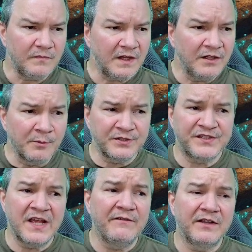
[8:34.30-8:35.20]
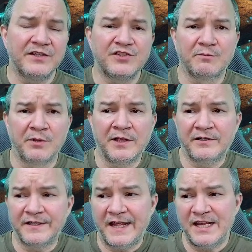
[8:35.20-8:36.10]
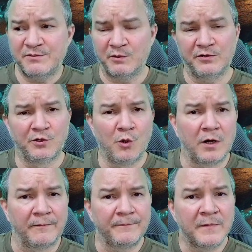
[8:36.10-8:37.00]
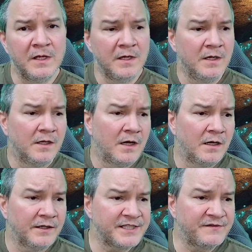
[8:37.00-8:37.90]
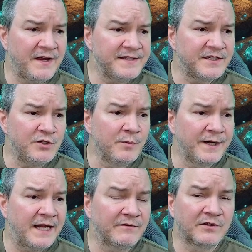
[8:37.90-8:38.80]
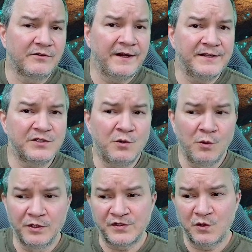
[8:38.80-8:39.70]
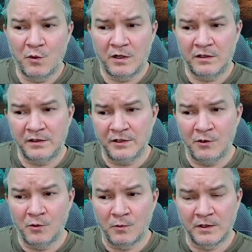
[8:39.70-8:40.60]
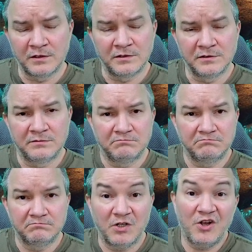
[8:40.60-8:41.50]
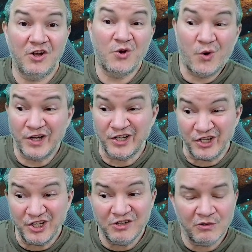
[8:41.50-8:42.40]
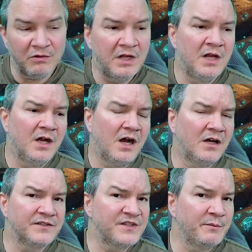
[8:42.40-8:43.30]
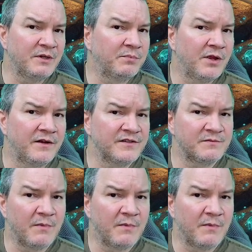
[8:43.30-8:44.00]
Number 7 is your player engagement with the lore. Let's face it, you might have the greatest, coolest lore in the whole world, according to you. Some of your players